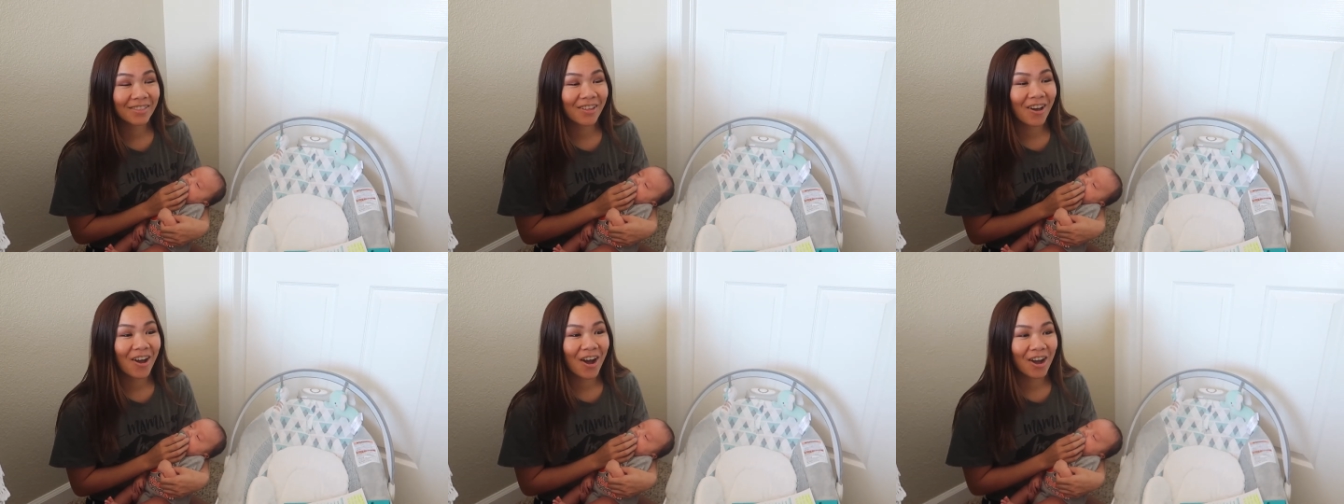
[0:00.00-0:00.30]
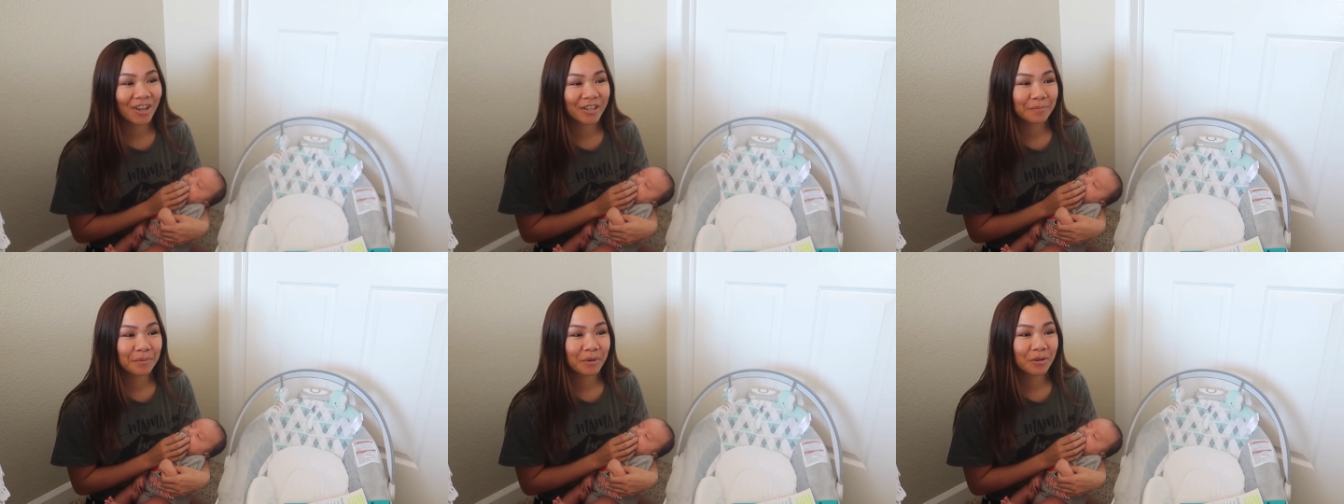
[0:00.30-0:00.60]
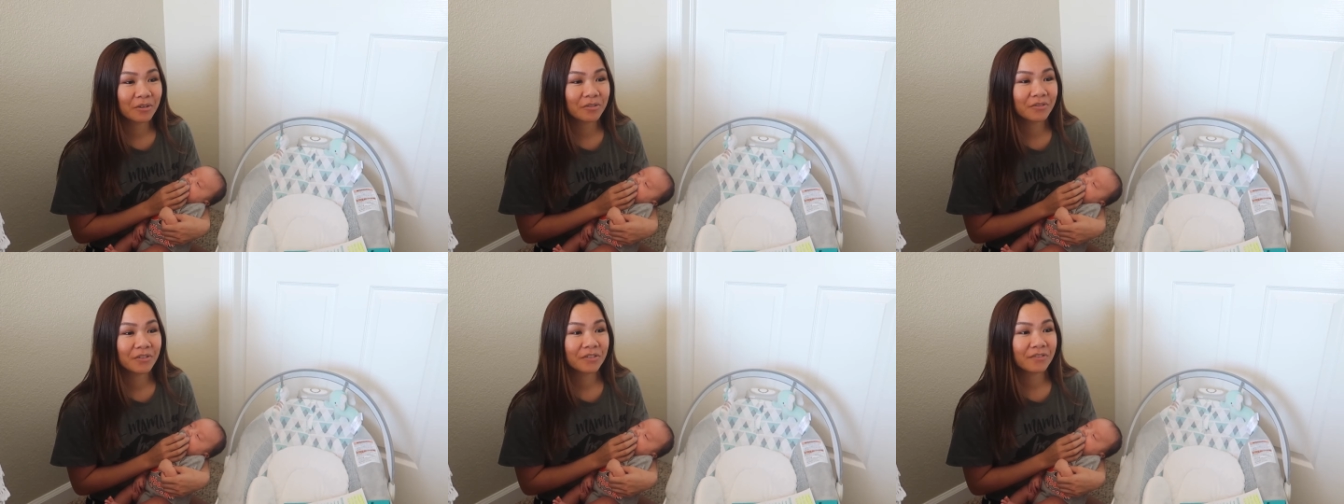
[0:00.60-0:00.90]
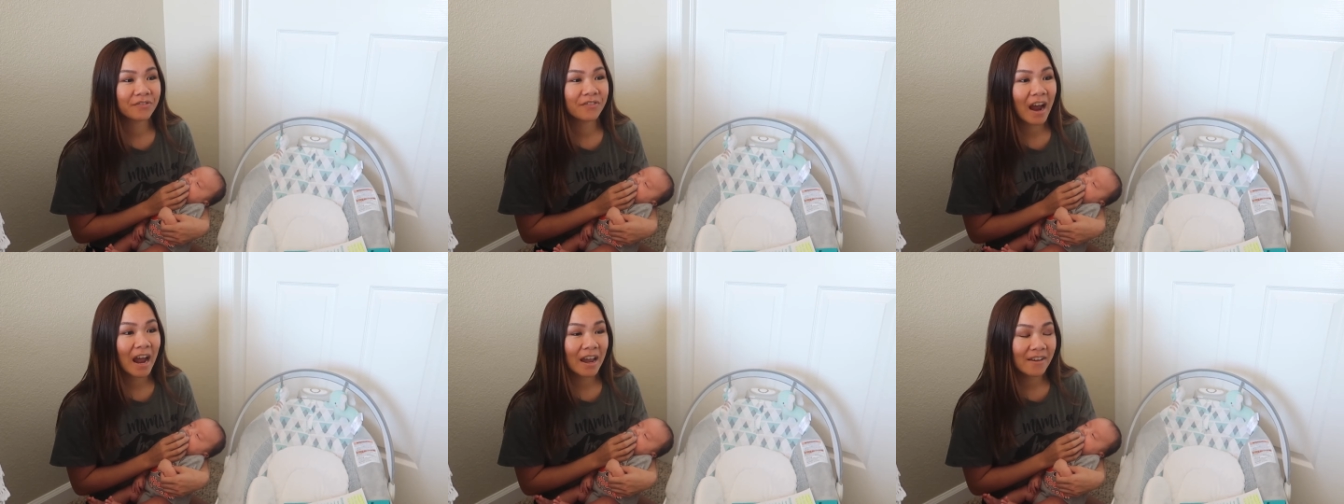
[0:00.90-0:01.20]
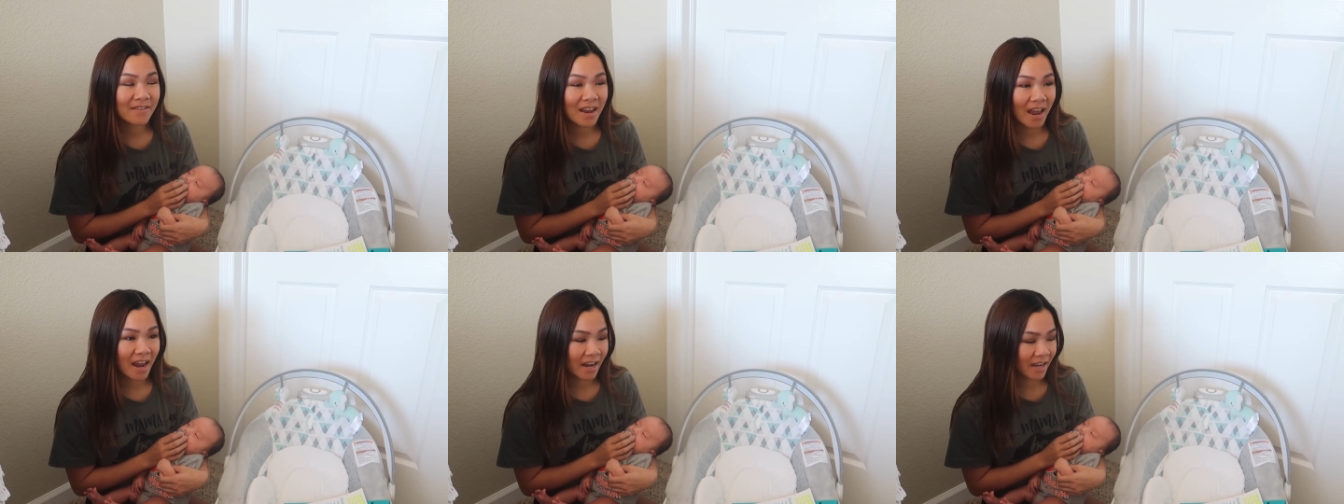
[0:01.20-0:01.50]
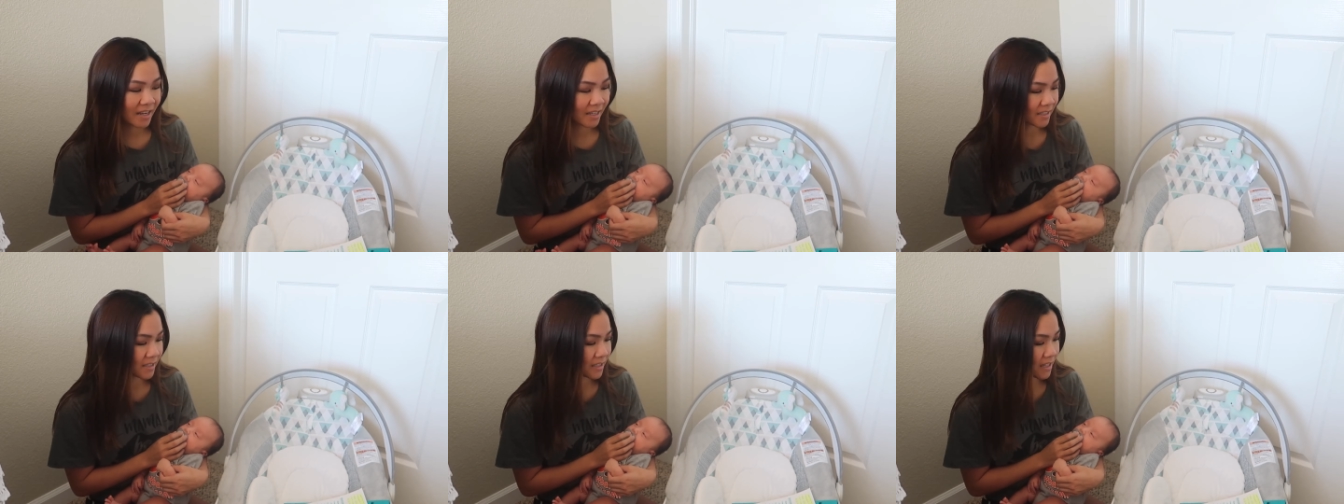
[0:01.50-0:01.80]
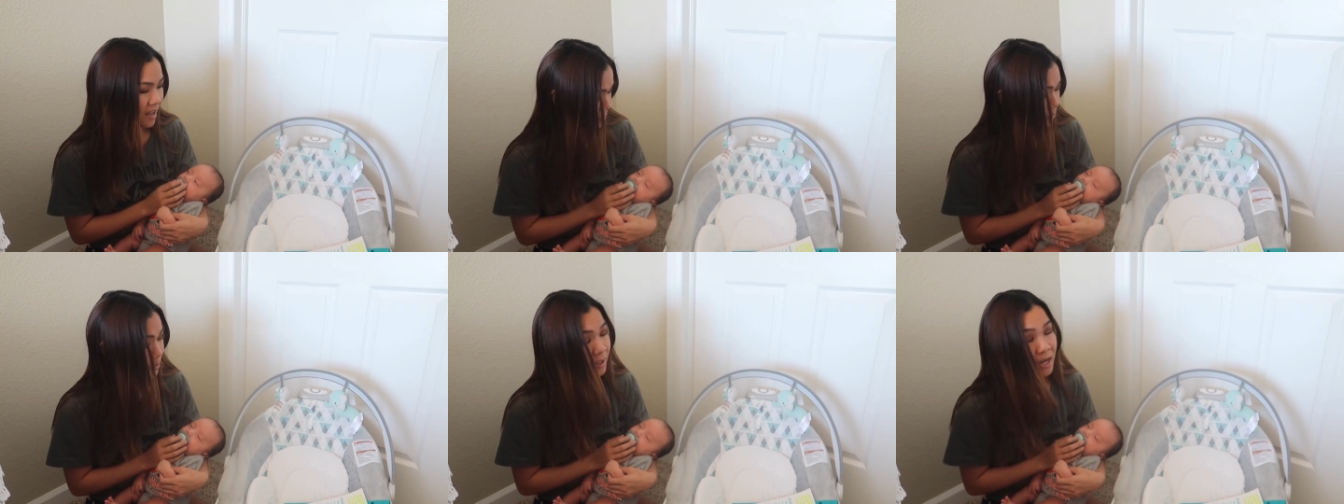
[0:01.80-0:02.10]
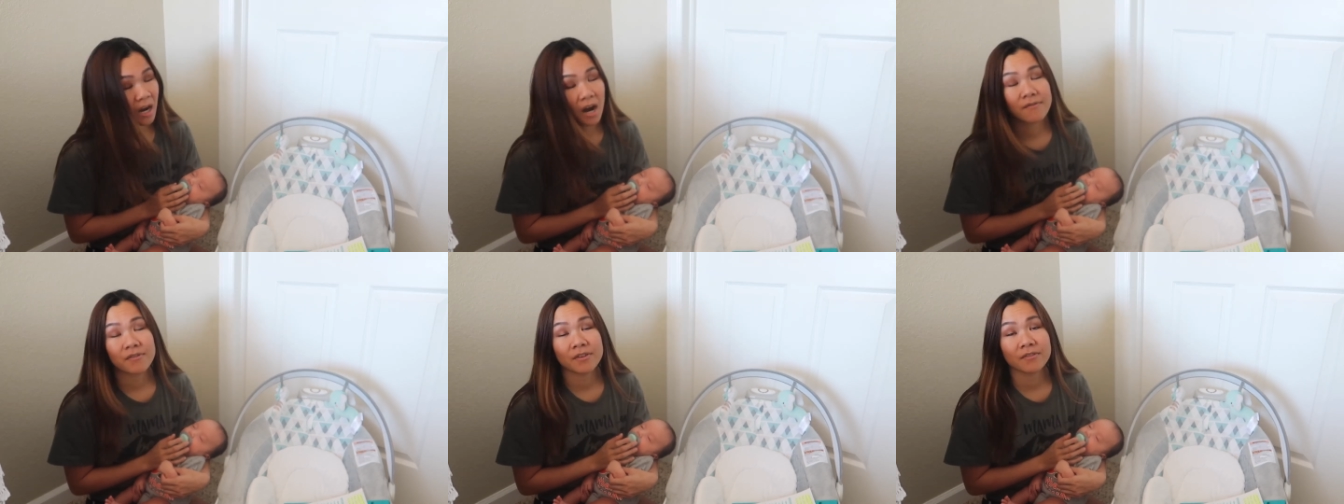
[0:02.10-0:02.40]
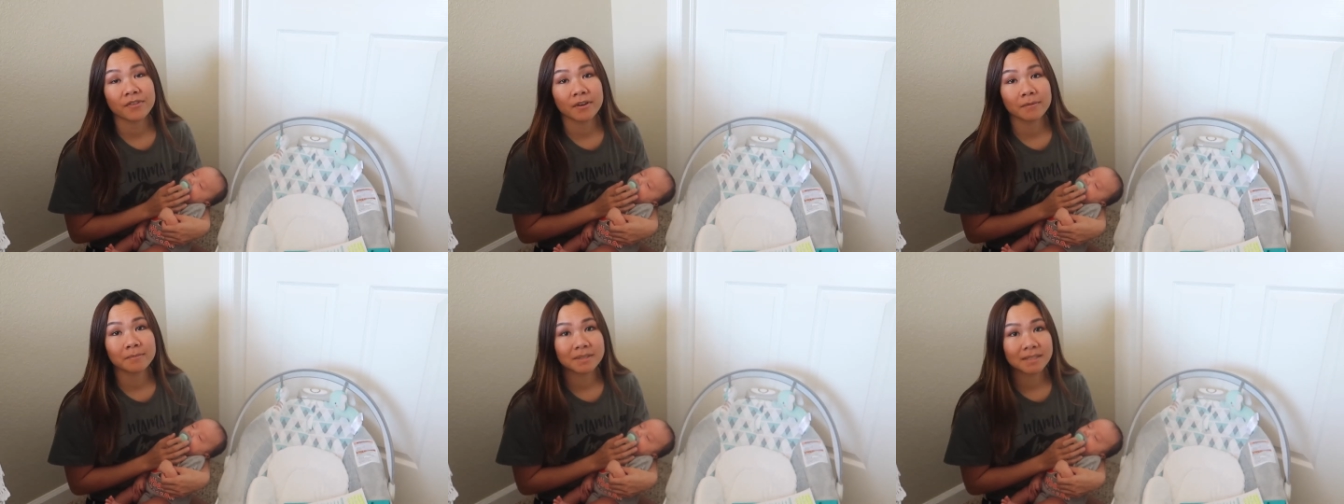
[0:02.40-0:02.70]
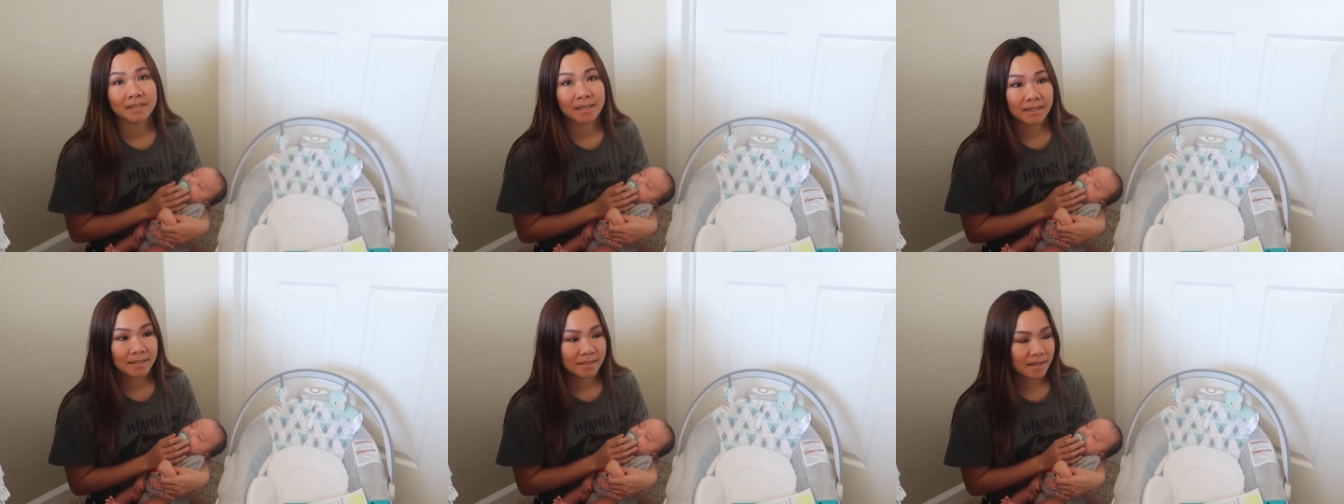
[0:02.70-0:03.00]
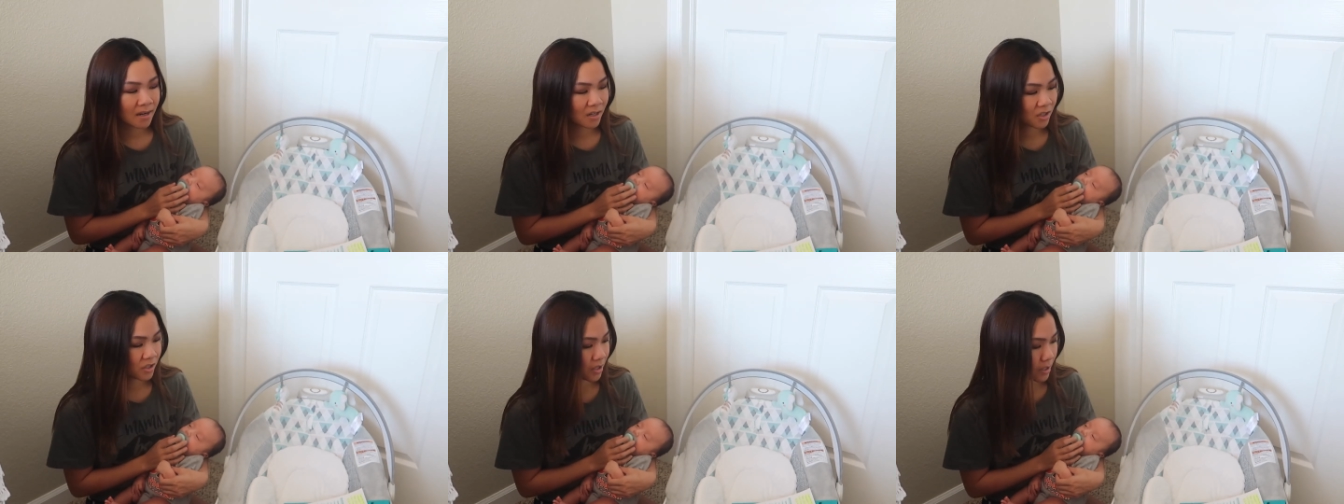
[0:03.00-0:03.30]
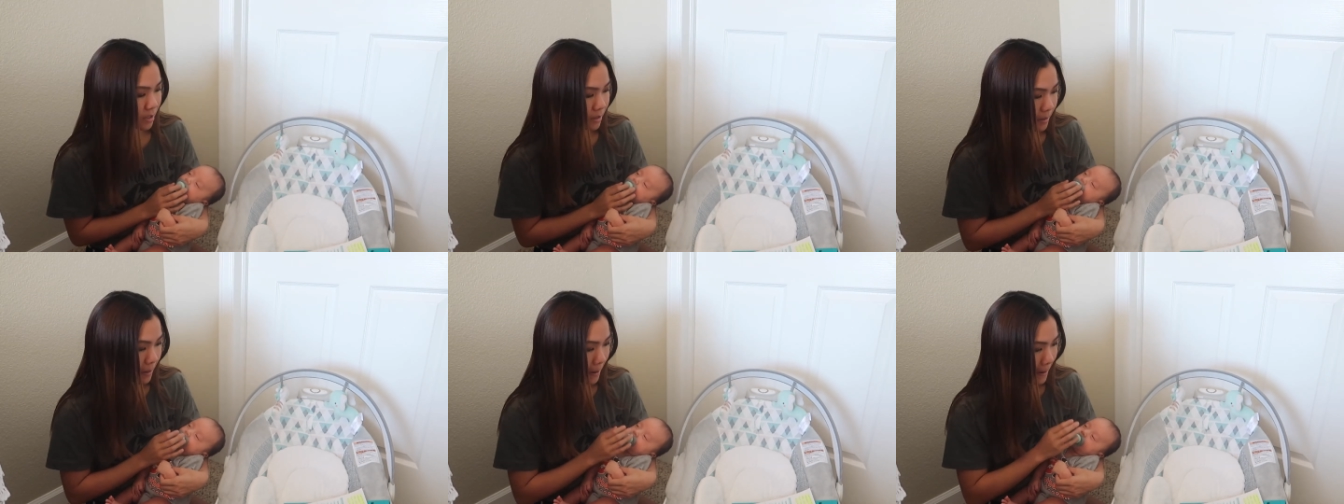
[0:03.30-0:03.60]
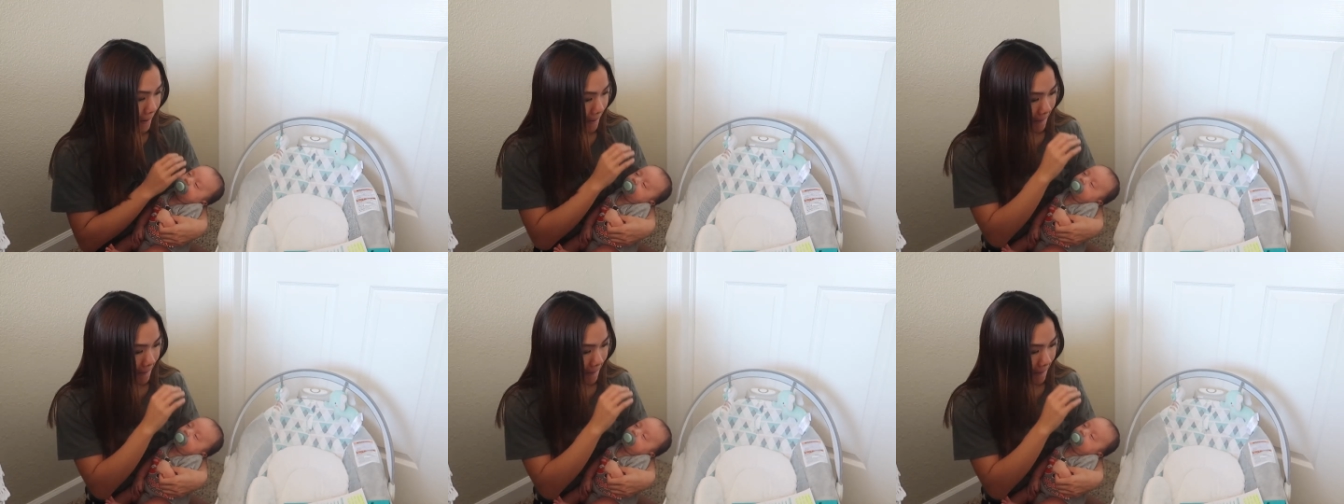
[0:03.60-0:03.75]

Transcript: in the hospital for 5 days to recover from C-section.